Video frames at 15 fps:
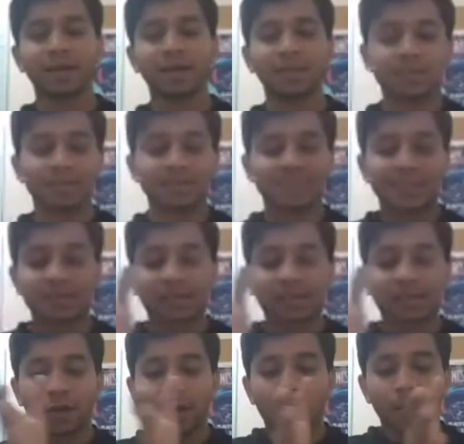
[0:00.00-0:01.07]
by this is
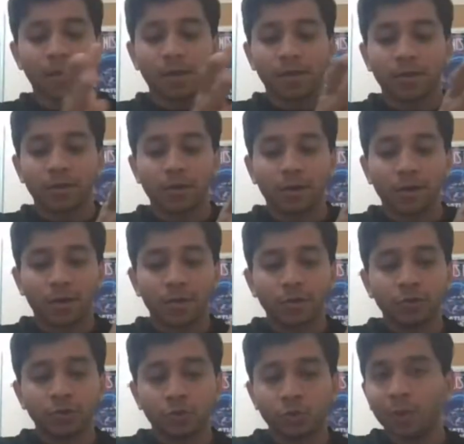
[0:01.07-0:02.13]
that
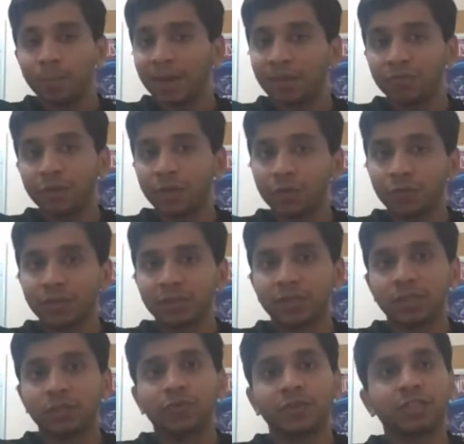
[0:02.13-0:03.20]
do apply for
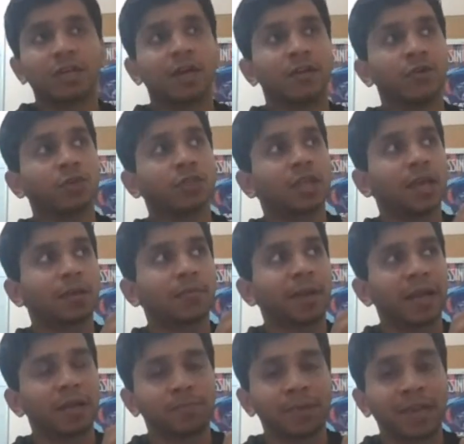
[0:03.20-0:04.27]
universities which are you think
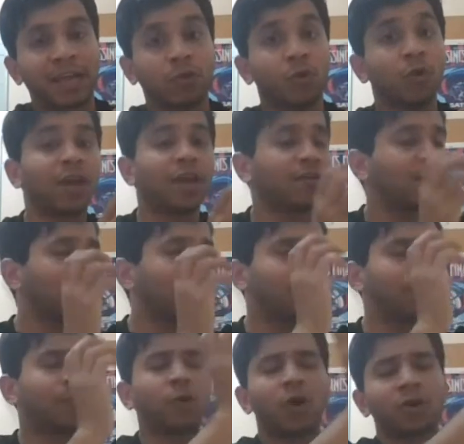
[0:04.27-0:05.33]
might be like you know
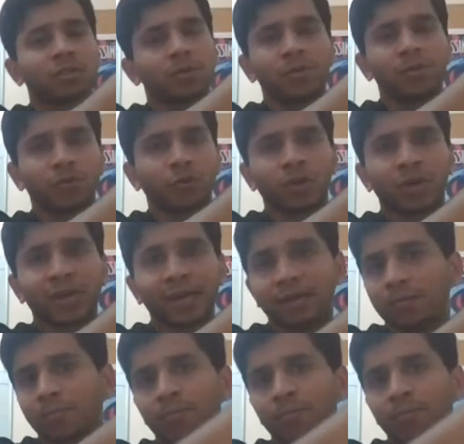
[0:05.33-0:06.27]
it'd be awesome if you could get,